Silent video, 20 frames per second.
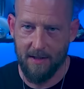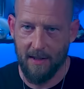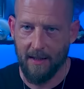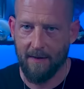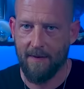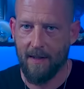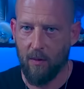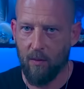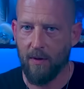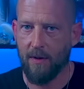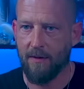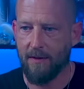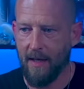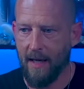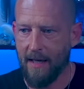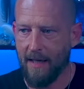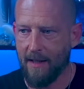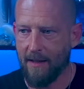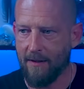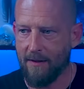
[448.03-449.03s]
like that would
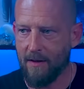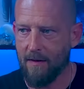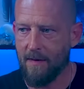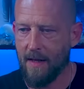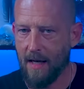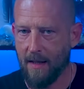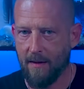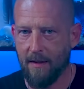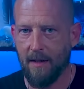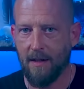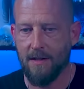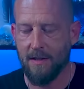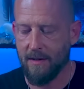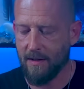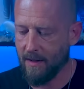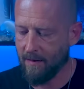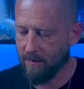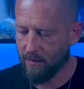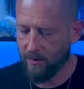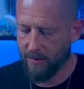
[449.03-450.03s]
take it to that next
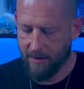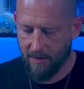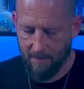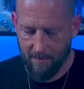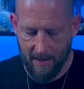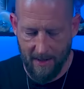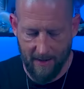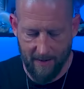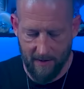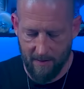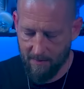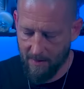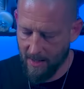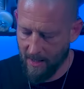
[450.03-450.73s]
level to make them